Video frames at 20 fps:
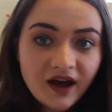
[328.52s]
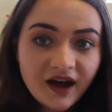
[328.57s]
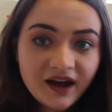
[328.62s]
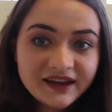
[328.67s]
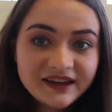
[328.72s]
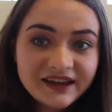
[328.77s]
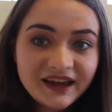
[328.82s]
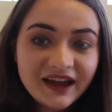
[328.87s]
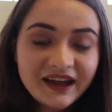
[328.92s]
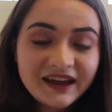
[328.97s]

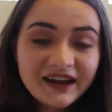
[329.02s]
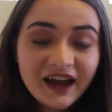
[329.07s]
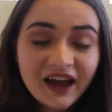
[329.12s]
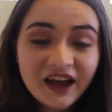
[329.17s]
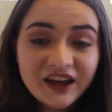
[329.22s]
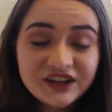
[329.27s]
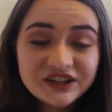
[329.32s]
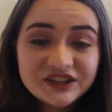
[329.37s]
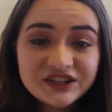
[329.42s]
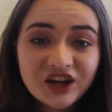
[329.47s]
Again,
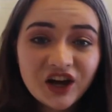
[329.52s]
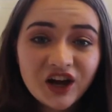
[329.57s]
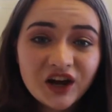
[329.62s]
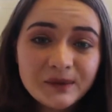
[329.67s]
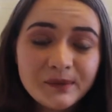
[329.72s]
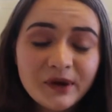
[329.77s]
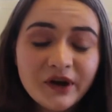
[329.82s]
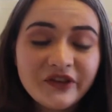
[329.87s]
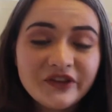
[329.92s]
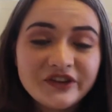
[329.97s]
I could talk
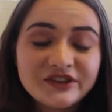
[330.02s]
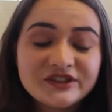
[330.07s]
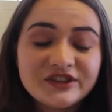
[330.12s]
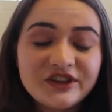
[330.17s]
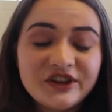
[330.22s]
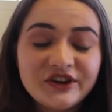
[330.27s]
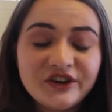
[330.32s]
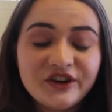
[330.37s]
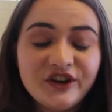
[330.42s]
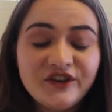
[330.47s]
about this
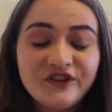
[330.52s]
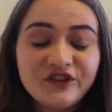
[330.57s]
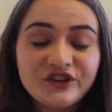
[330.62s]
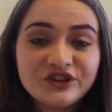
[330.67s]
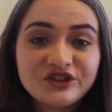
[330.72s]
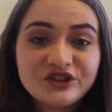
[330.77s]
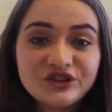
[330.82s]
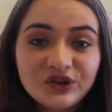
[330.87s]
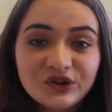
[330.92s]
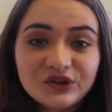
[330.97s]
theory for
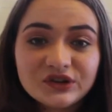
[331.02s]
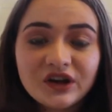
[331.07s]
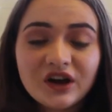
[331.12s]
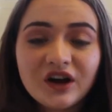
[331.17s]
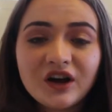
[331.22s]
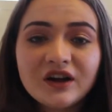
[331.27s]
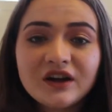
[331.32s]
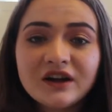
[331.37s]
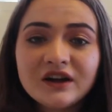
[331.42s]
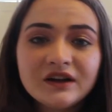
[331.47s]
so
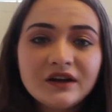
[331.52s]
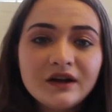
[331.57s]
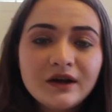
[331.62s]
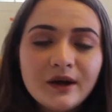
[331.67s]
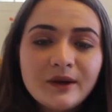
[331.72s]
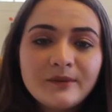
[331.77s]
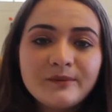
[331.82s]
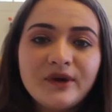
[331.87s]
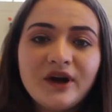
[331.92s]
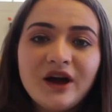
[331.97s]
long,
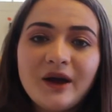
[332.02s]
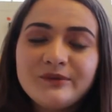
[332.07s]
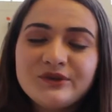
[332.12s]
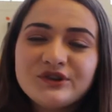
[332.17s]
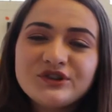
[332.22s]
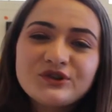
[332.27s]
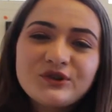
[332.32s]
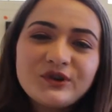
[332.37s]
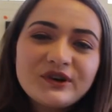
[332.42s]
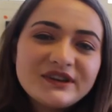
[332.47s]
but I'm
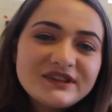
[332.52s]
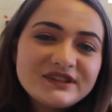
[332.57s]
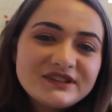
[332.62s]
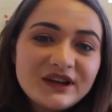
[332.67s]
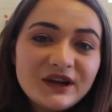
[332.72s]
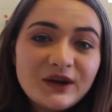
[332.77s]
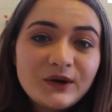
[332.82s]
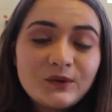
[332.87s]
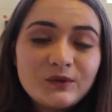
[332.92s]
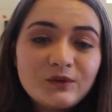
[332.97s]
just going to
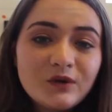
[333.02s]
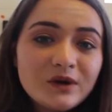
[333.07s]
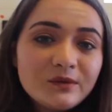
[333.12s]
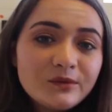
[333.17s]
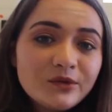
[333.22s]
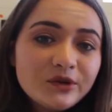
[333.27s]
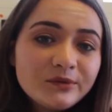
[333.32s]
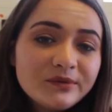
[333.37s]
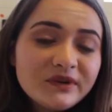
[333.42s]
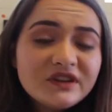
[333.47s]
say one
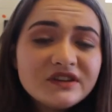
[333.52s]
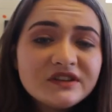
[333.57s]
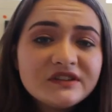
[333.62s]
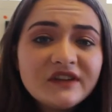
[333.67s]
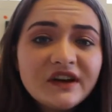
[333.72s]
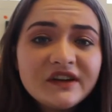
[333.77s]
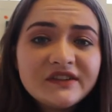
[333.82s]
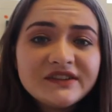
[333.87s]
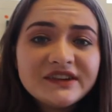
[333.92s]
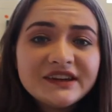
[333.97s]
more piece of
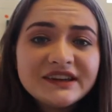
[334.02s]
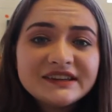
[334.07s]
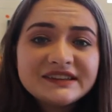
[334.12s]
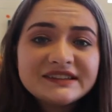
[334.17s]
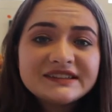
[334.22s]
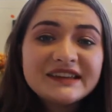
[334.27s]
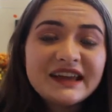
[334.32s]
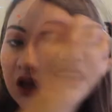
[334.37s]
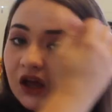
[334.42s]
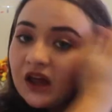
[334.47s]

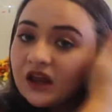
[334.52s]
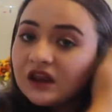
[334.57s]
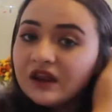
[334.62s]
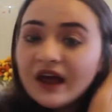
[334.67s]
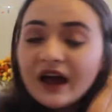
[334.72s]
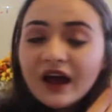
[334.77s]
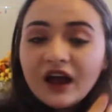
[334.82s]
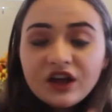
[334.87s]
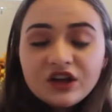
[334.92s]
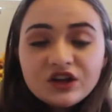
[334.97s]
evidence, and
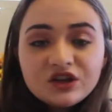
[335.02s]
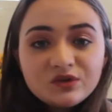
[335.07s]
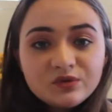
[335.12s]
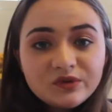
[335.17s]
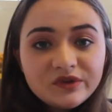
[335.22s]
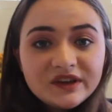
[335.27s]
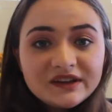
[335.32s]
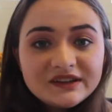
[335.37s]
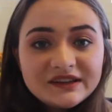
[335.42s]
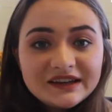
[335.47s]
that is
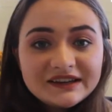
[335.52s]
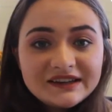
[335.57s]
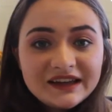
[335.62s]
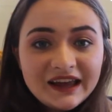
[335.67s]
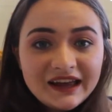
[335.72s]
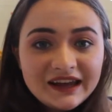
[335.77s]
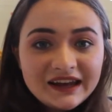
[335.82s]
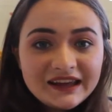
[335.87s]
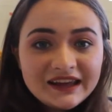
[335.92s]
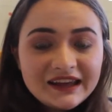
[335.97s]
when the
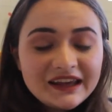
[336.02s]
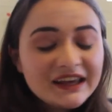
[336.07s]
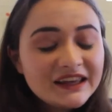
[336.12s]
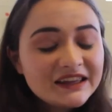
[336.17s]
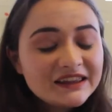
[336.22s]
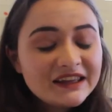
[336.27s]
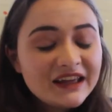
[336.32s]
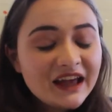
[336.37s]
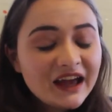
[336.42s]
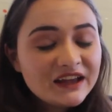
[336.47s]
Titanic
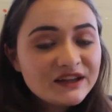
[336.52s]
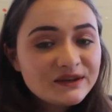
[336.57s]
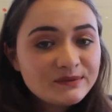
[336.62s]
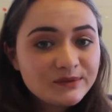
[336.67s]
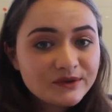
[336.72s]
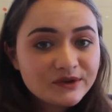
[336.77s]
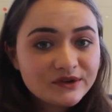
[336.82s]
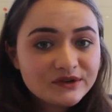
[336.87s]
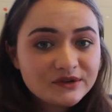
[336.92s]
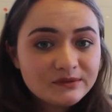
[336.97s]
hit the
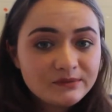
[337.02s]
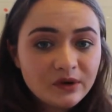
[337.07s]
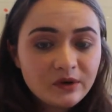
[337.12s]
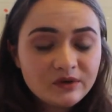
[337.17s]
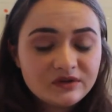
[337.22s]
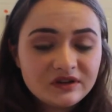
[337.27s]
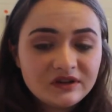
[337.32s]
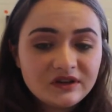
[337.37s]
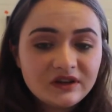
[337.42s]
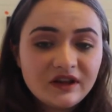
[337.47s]
iceberg,
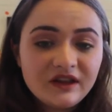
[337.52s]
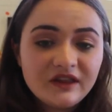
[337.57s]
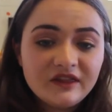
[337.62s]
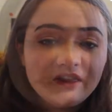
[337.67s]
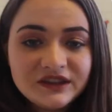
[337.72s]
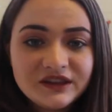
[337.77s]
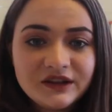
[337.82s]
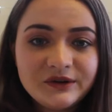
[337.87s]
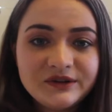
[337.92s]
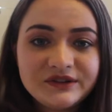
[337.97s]
supposedly,
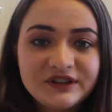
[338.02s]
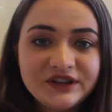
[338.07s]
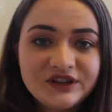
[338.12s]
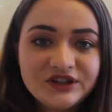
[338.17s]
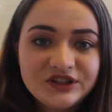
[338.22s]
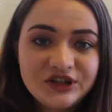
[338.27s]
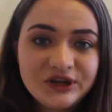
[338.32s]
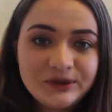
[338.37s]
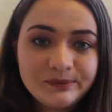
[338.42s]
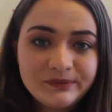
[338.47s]
there was a
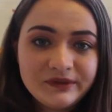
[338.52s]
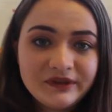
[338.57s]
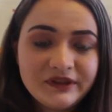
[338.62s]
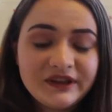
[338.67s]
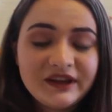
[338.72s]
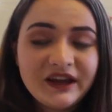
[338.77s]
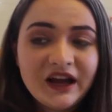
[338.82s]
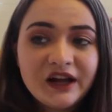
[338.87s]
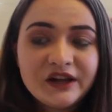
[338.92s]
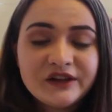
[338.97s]
ship,
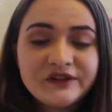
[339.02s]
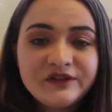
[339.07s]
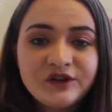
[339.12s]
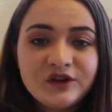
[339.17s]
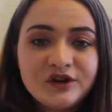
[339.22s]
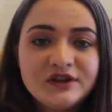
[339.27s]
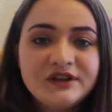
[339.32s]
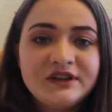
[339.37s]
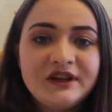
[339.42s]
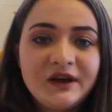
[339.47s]
the
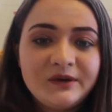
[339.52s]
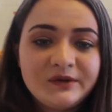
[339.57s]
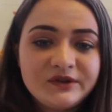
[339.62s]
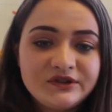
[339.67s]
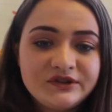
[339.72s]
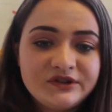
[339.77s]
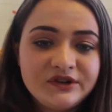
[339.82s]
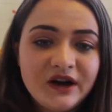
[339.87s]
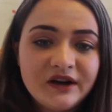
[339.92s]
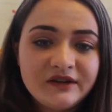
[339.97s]
Californian, that
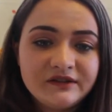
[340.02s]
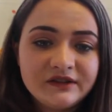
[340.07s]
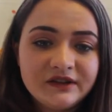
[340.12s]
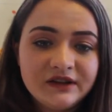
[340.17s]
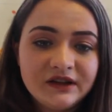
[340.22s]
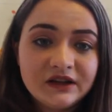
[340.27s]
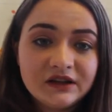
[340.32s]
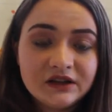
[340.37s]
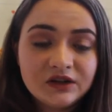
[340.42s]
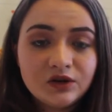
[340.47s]
was
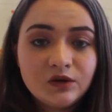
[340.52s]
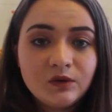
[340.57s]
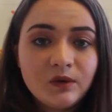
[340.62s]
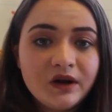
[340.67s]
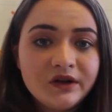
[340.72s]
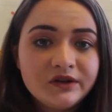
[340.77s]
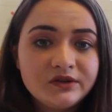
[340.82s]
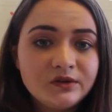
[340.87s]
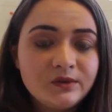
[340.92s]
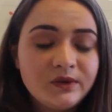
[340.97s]
traveling a little
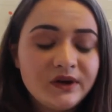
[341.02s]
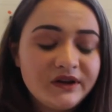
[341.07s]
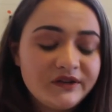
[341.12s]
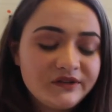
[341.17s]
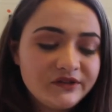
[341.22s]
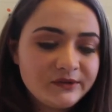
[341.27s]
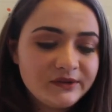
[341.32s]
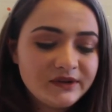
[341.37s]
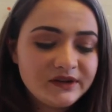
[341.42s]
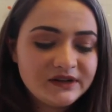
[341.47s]
while
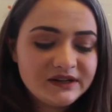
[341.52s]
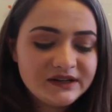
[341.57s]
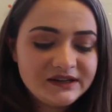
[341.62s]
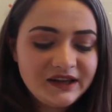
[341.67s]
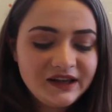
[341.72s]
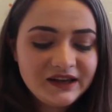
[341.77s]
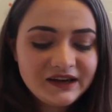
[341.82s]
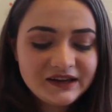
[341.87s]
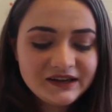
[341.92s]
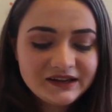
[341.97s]
away from the
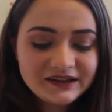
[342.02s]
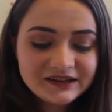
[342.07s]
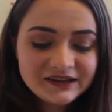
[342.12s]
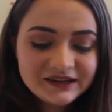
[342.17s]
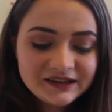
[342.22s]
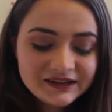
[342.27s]
Titanic,